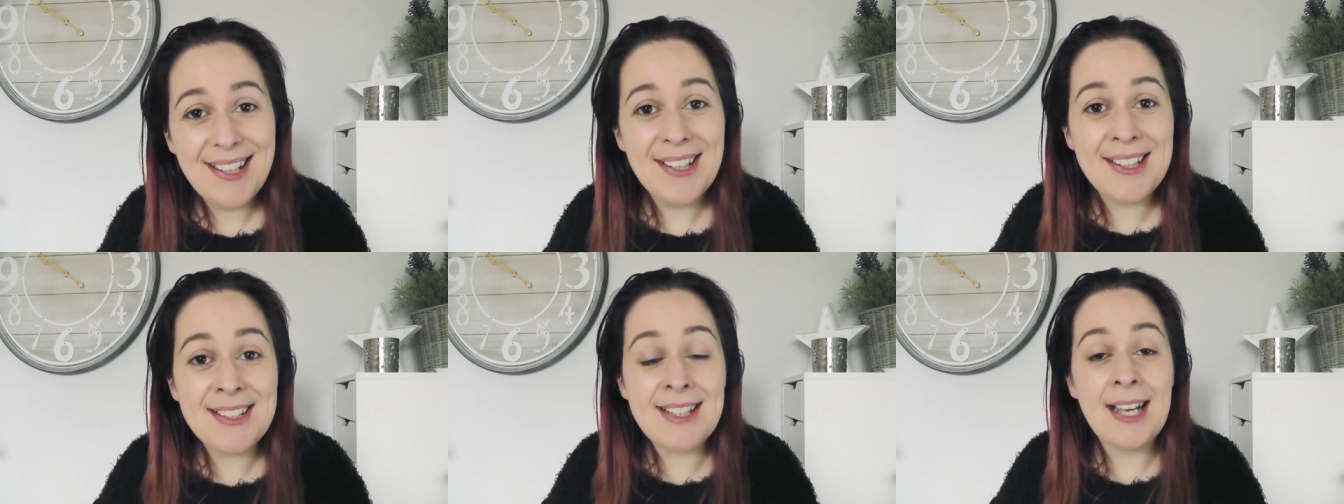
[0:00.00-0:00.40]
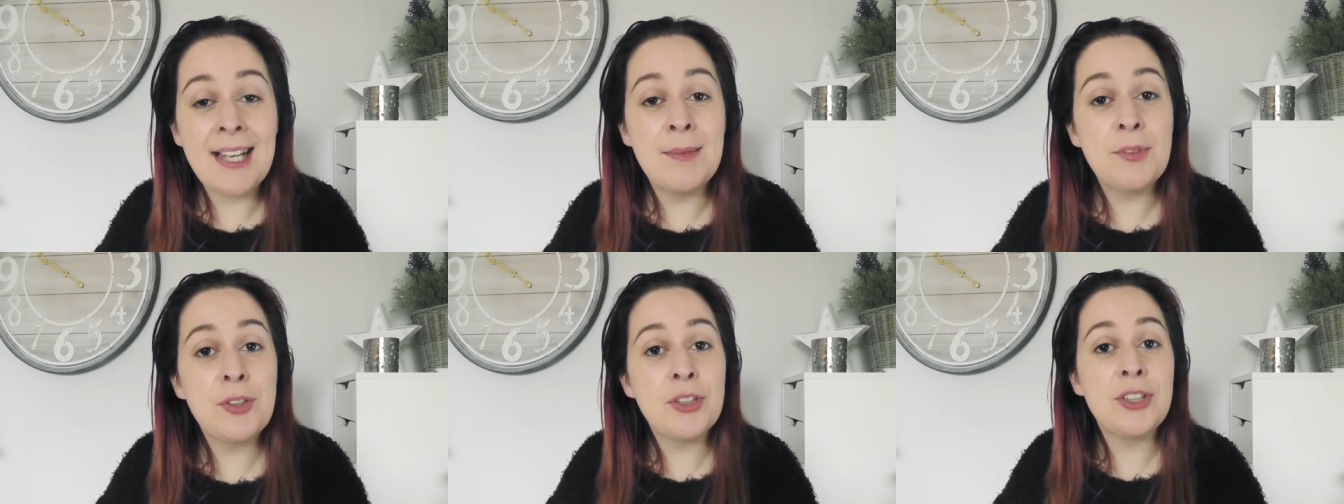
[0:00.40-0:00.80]
because I
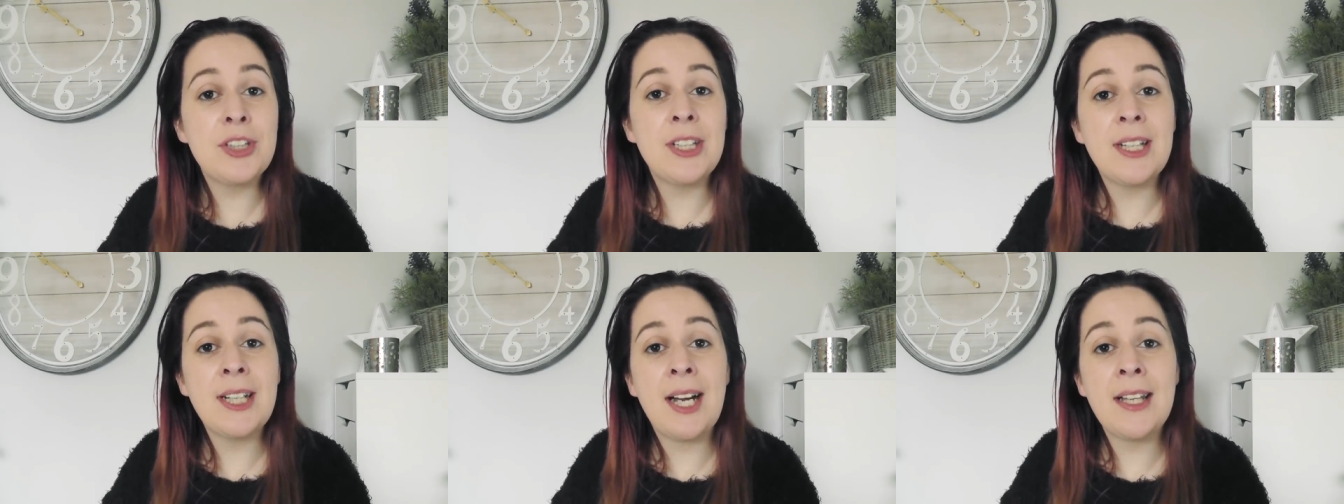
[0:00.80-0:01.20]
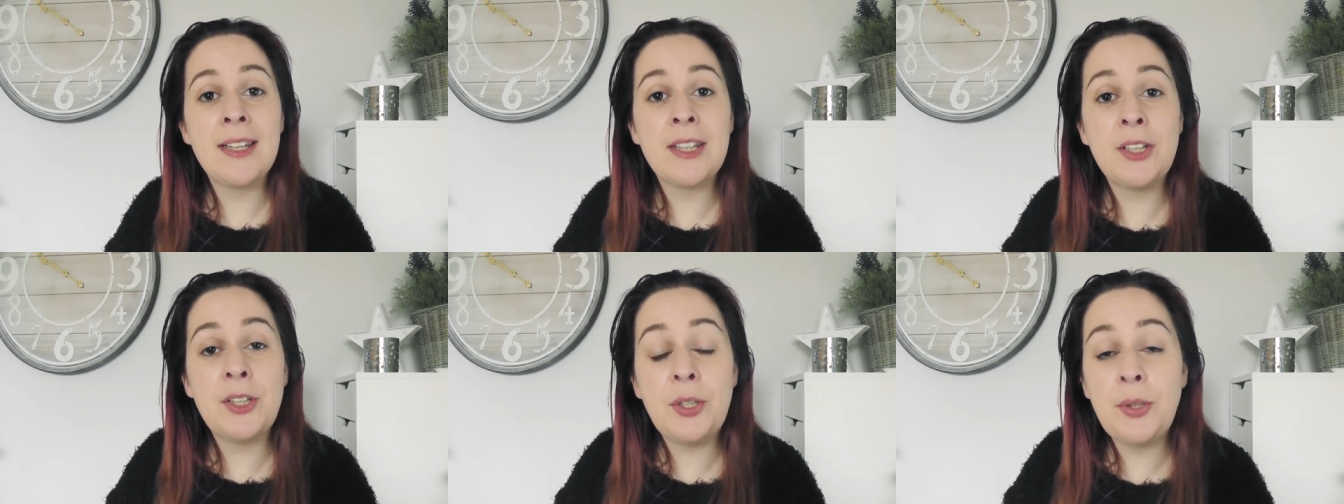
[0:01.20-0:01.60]
am judging
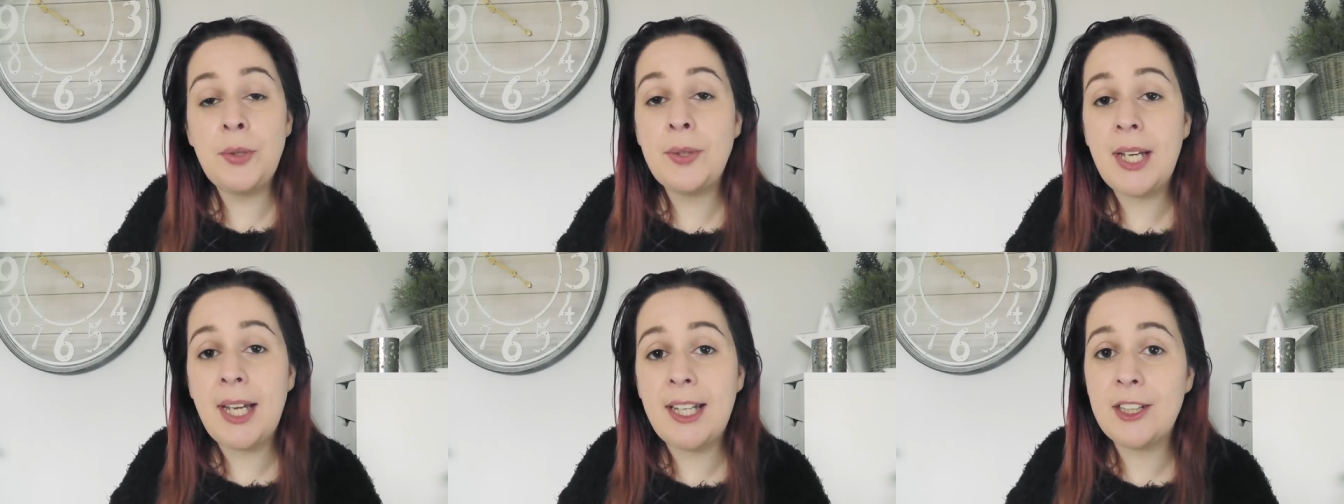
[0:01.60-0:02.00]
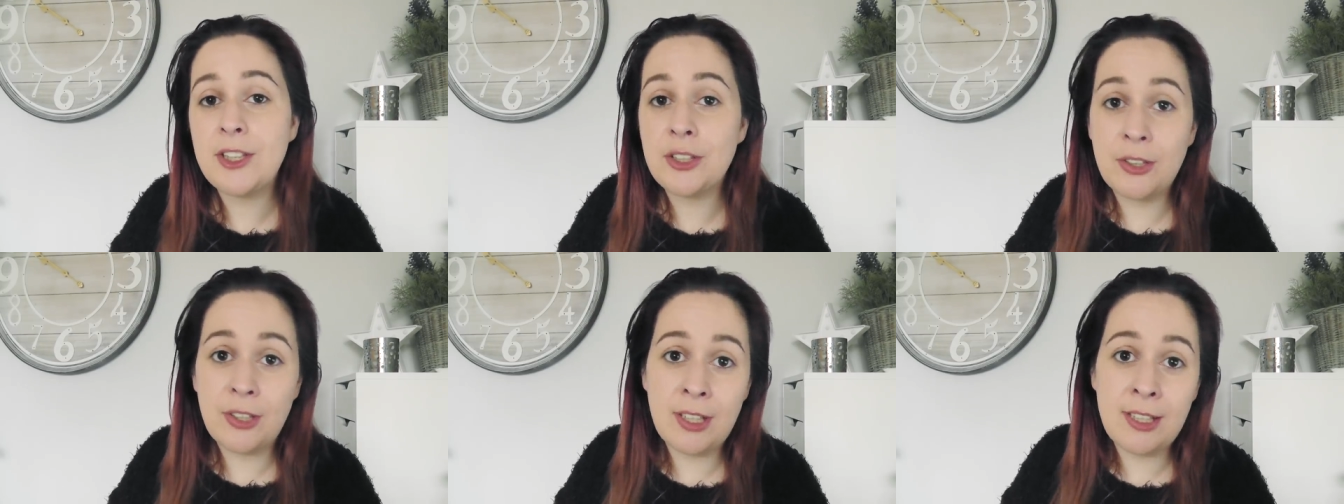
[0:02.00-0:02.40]
at the new cake
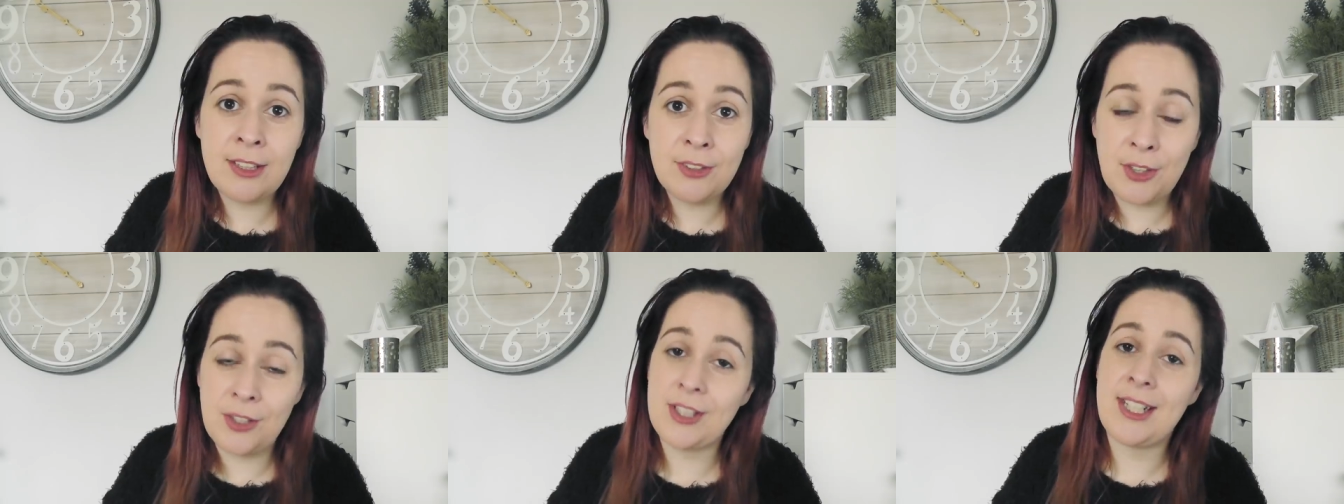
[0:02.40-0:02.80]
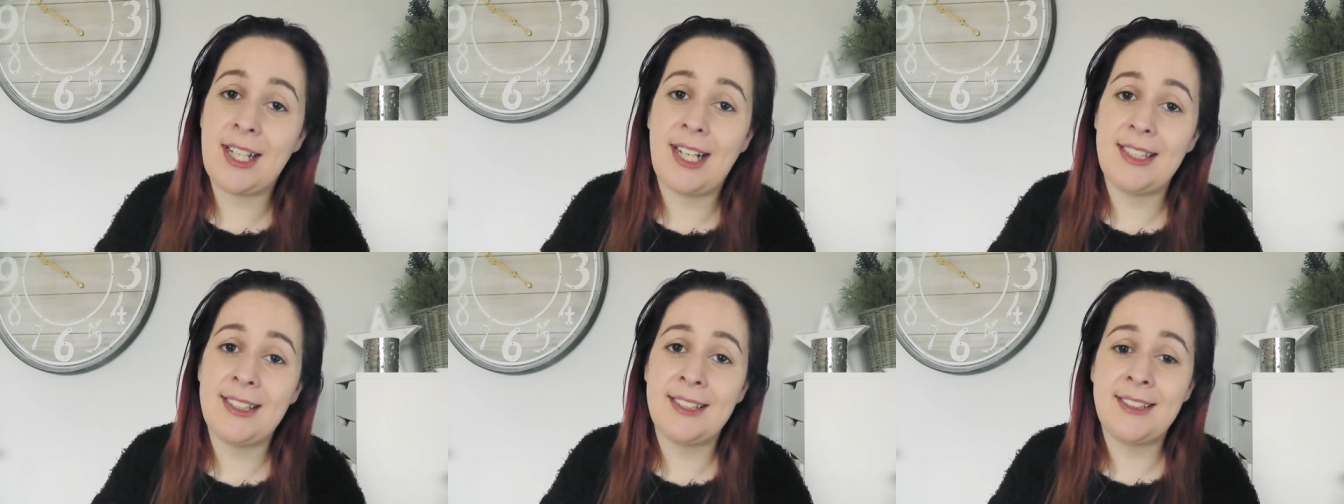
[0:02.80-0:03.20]
show in Northern
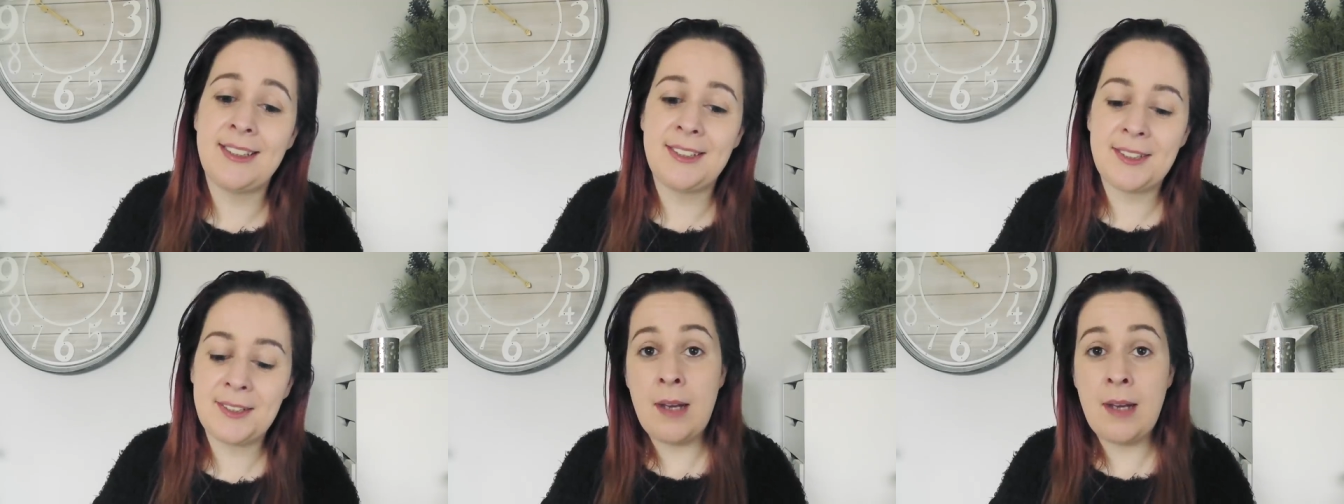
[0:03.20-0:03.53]
Ireland.